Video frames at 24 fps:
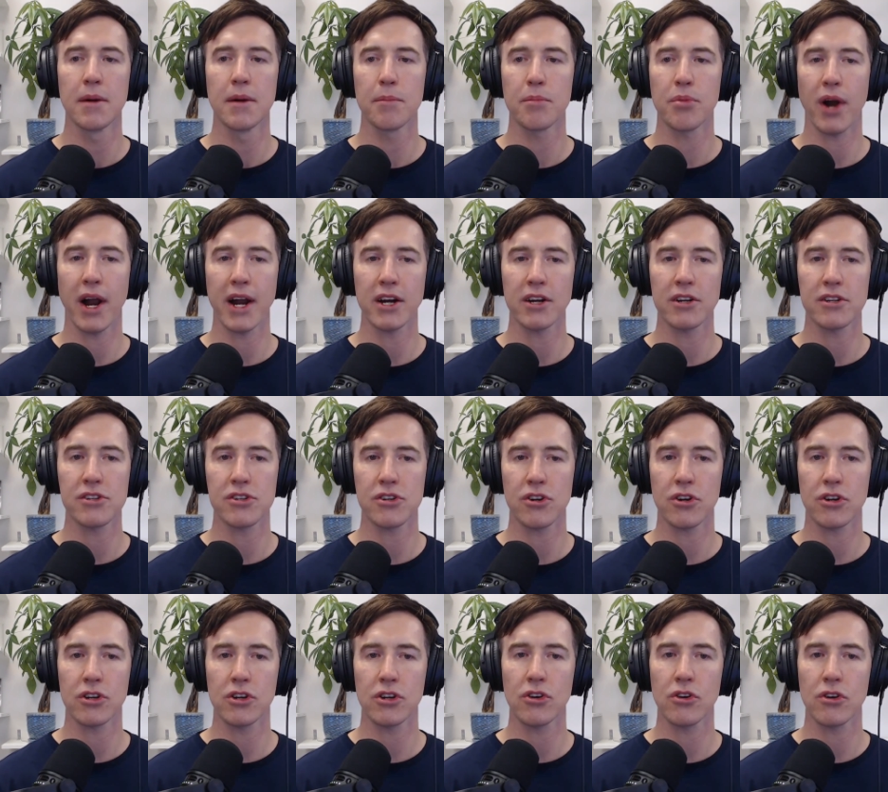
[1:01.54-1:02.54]
Prior to
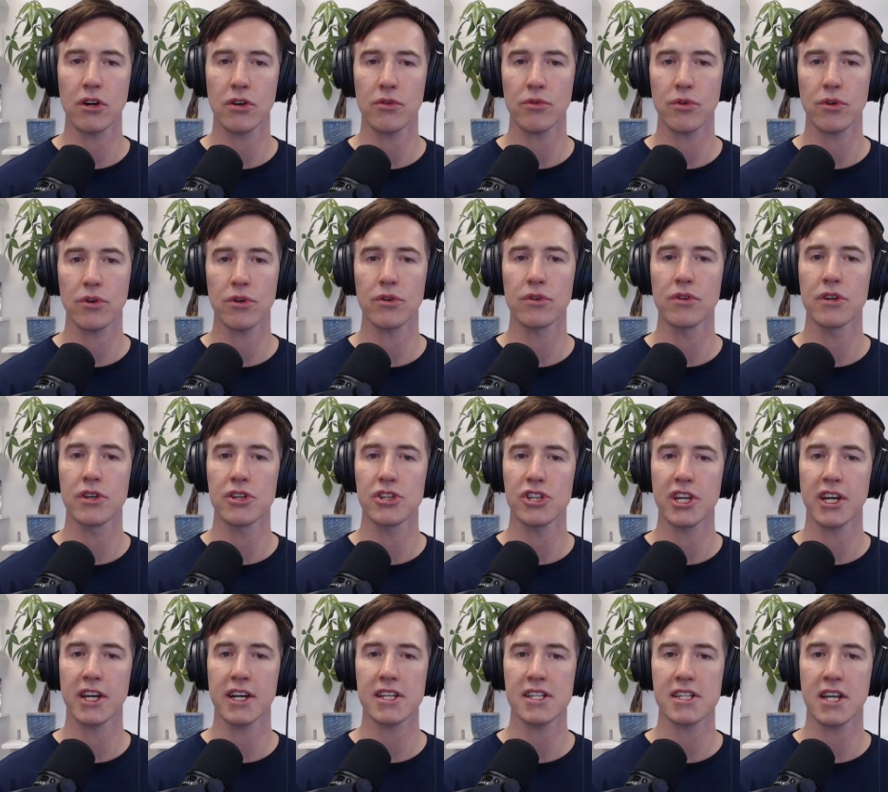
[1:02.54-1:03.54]
her current role,
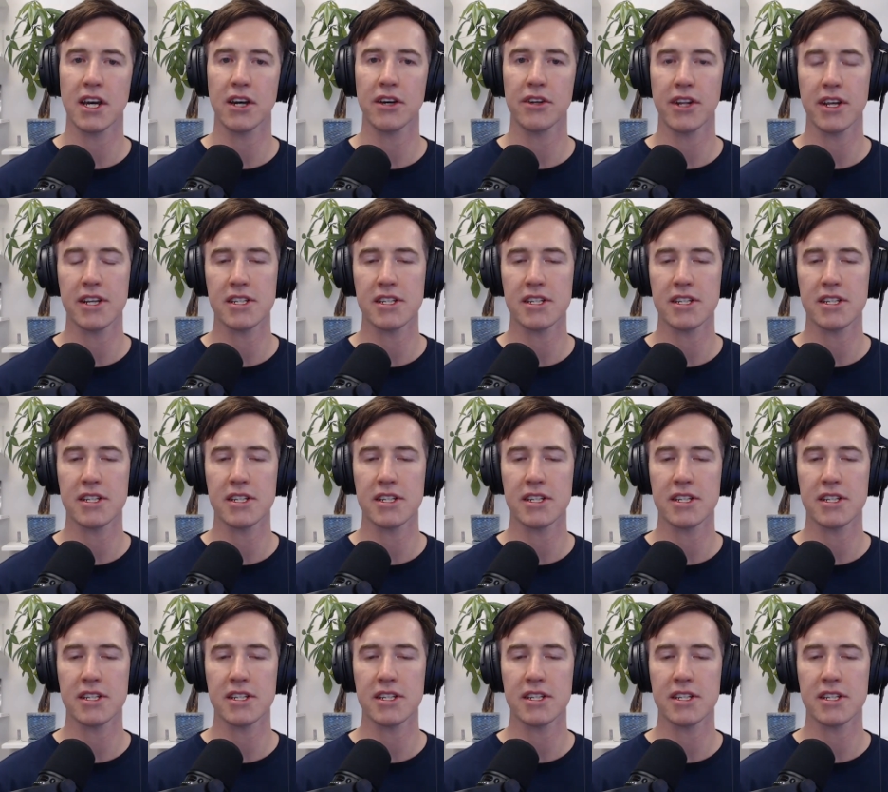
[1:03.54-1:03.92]
she excelled